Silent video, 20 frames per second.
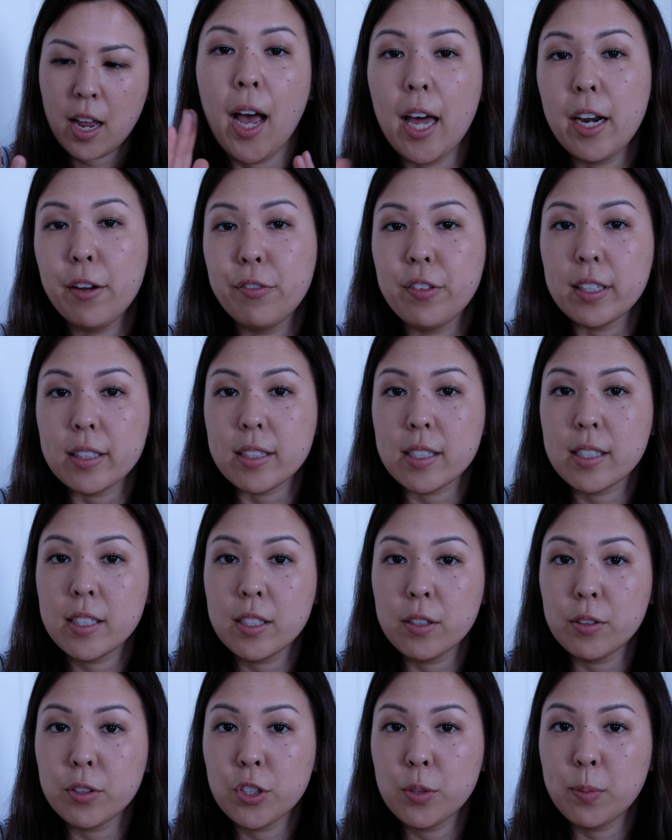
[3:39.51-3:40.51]
And if that's
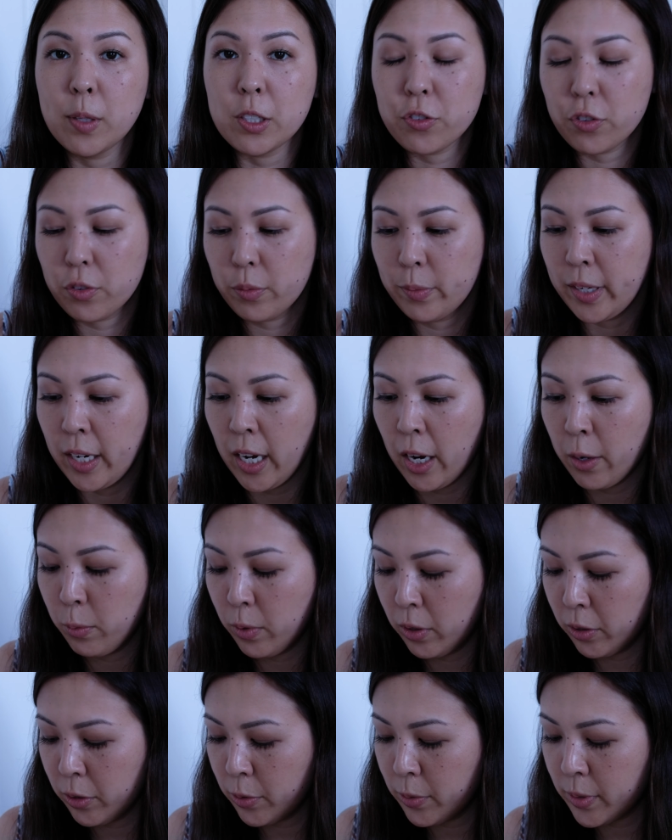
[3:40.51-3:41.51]
still too much for me, I
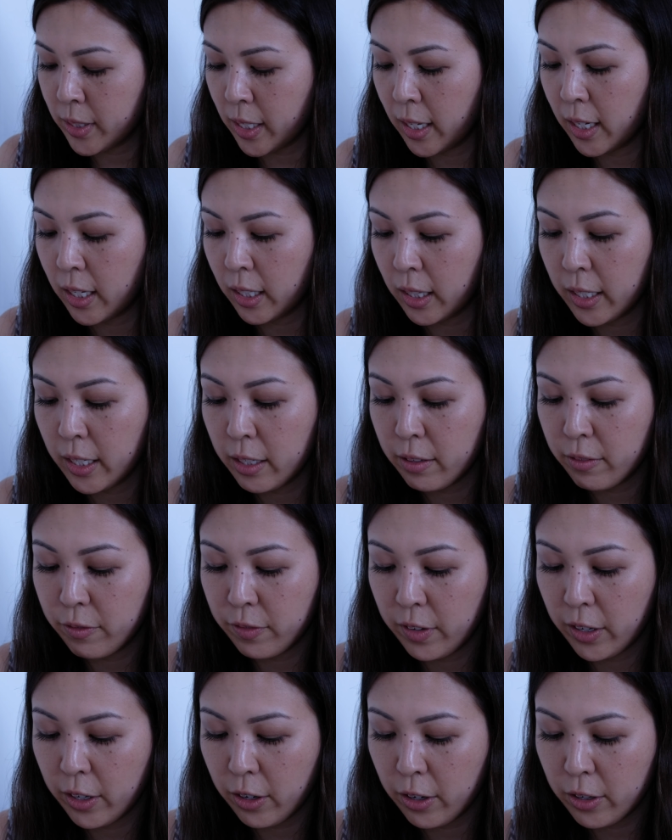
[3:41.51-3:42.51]
will use a clean
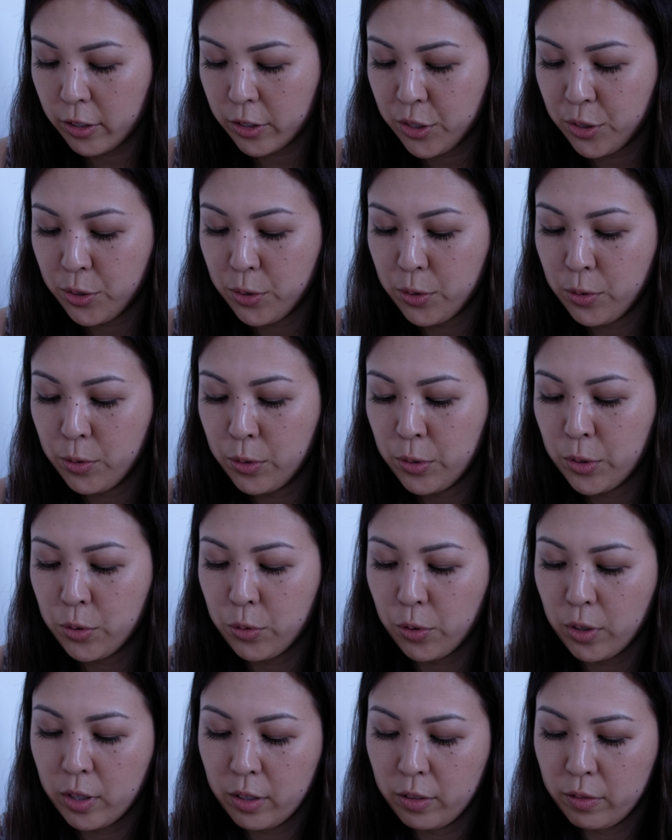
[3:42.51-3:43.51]
finger to
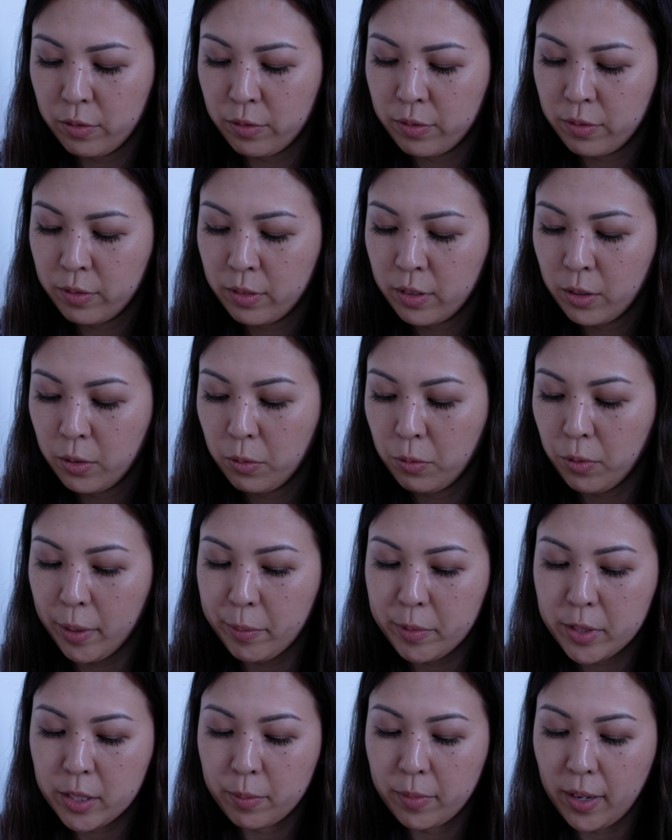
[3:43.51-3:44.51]
sort of wipe
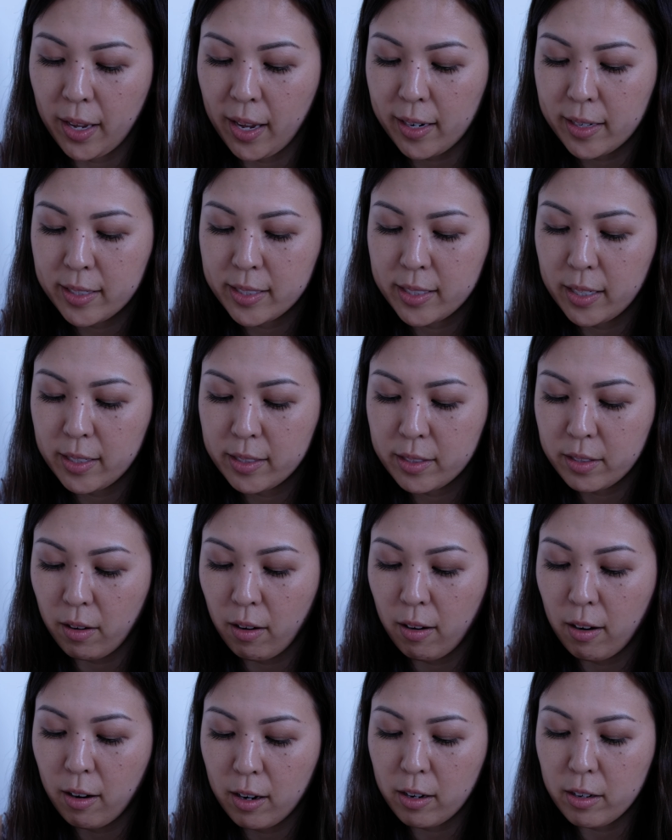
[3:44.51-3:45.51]
some excess
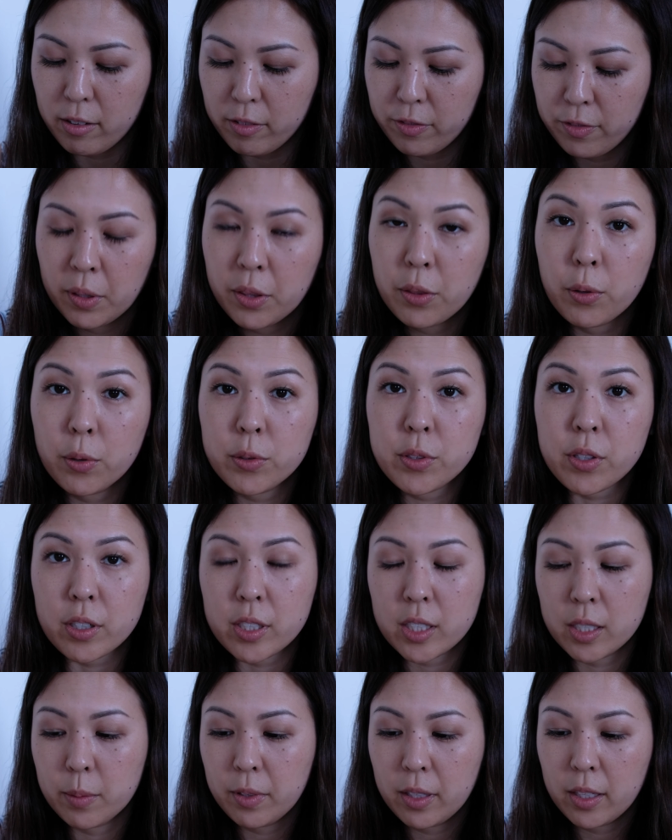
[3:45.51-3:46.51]
off. But those are
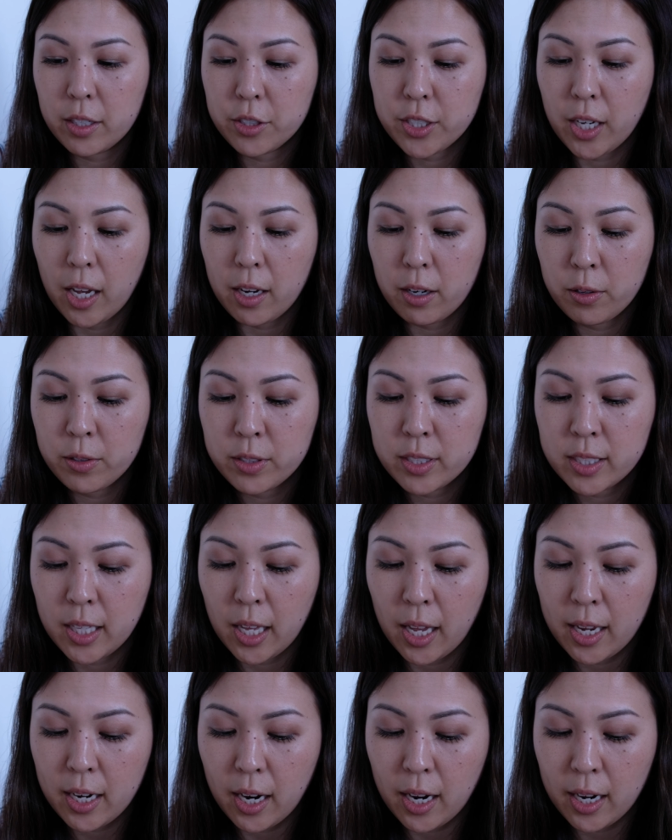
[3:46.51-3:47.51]
some of the shadows
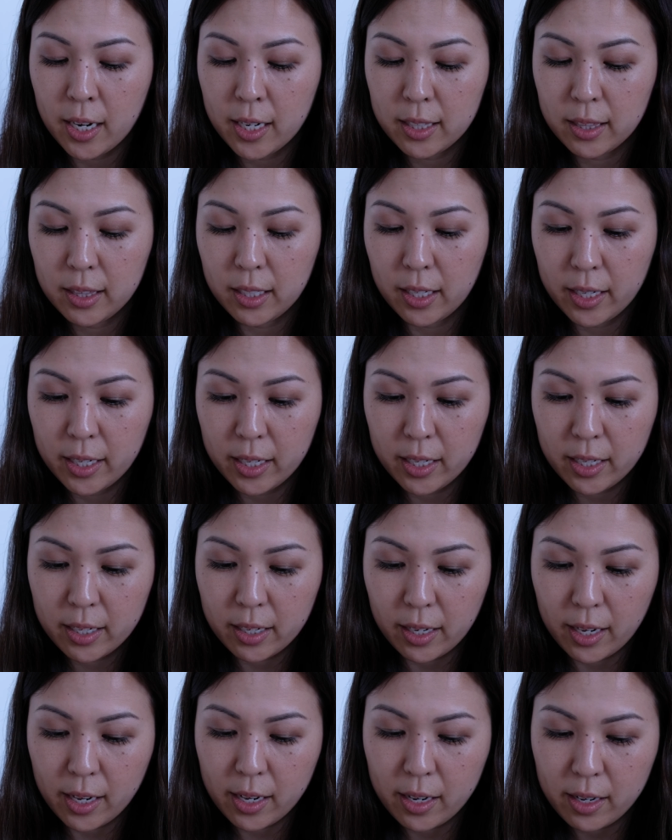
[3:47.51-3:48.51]
that I like
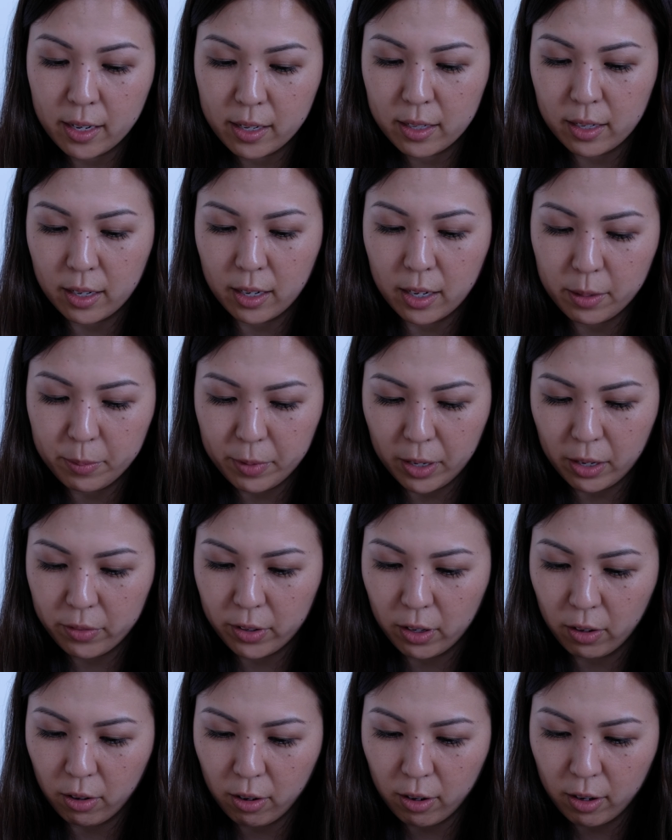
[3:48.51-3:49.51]
and I'm
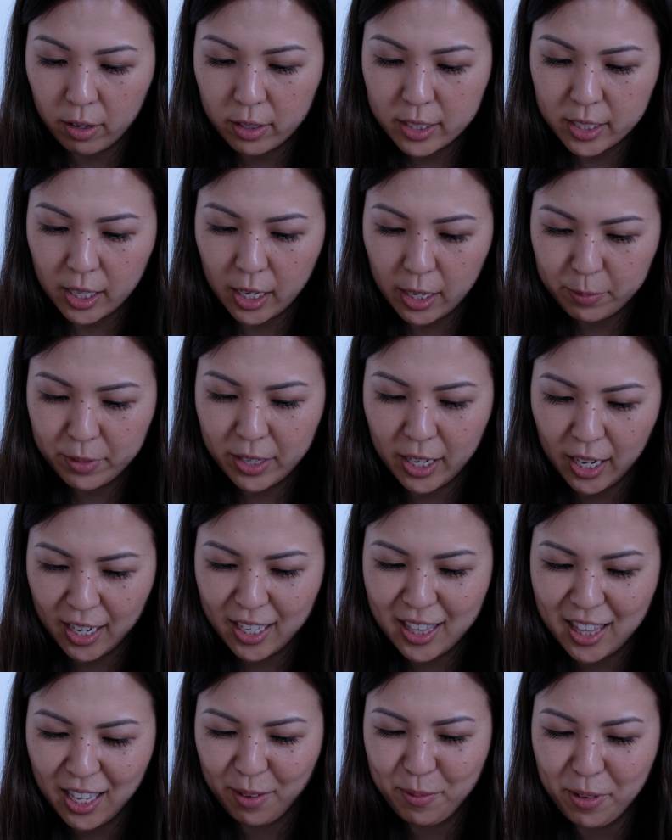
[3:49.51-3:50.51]
having a hard time
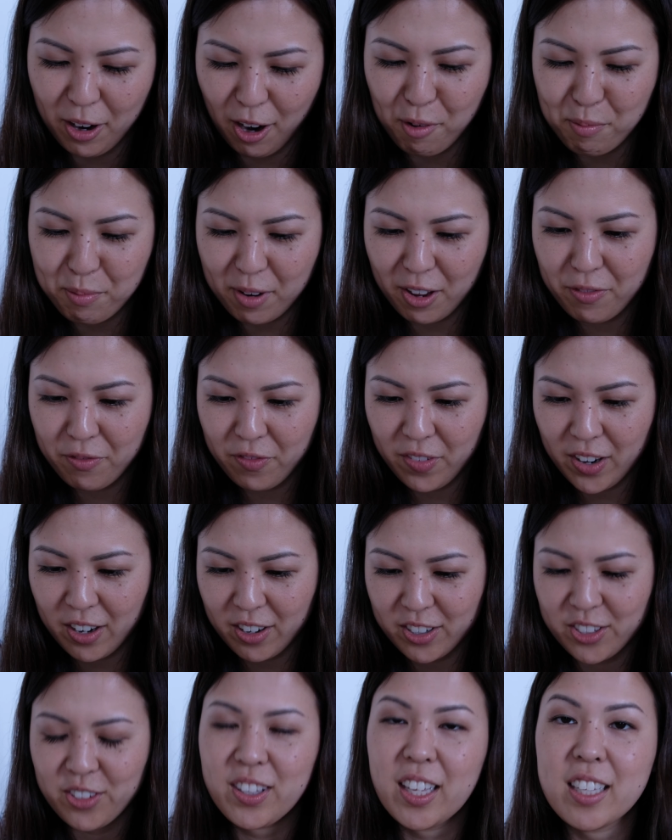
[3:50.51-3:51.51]
getting them off my
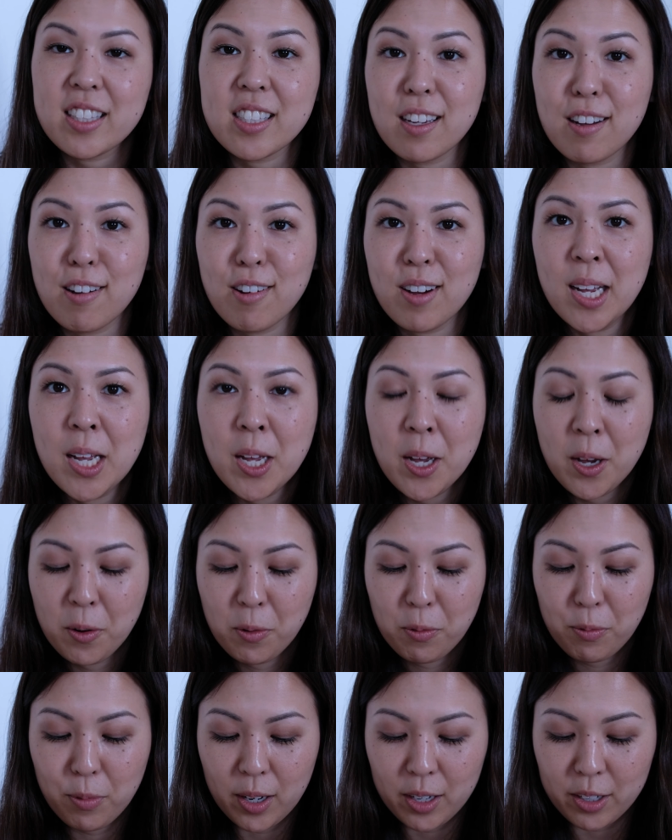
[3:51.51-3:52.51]
finger. So that's how
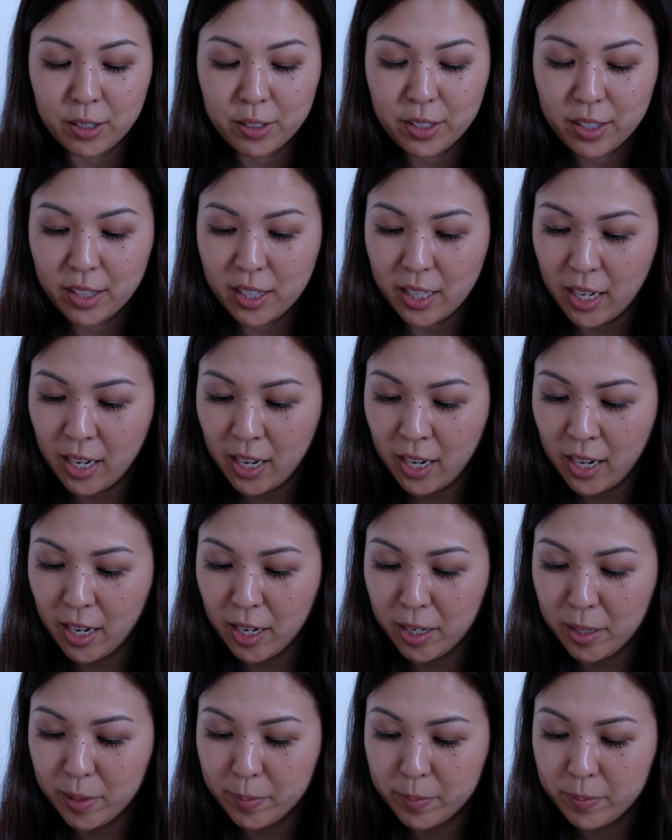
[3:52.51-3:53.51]
well they
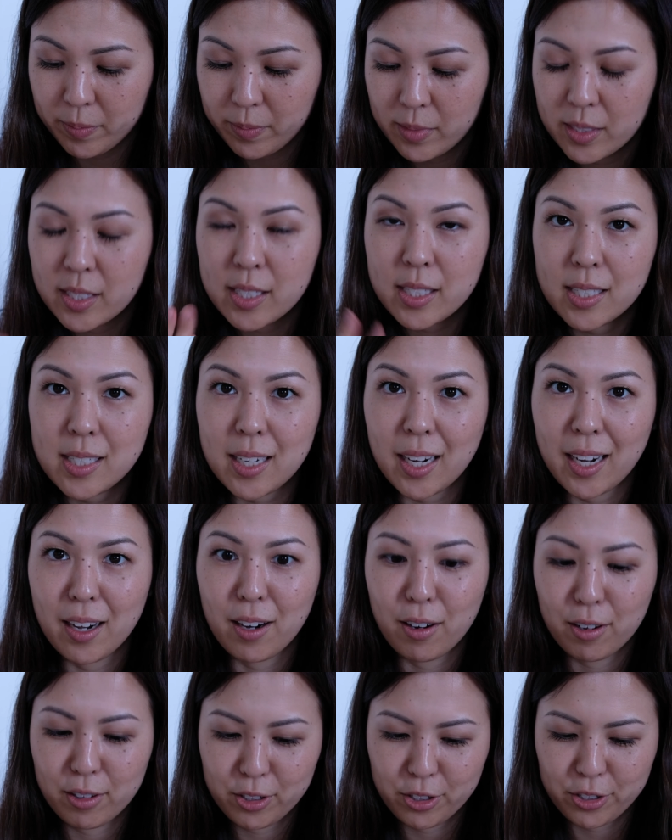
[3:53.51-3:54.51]
um, stay
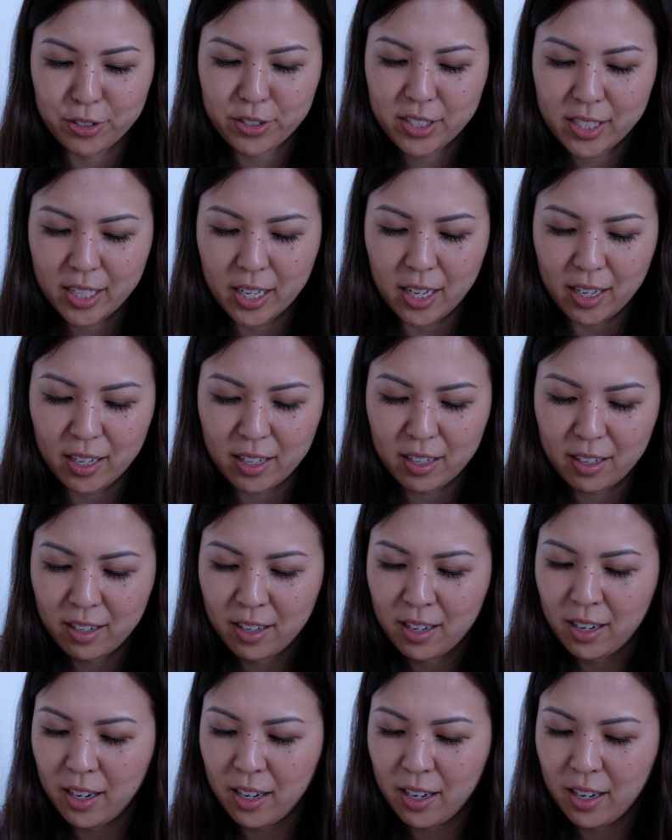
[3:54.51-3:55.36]
on your skin.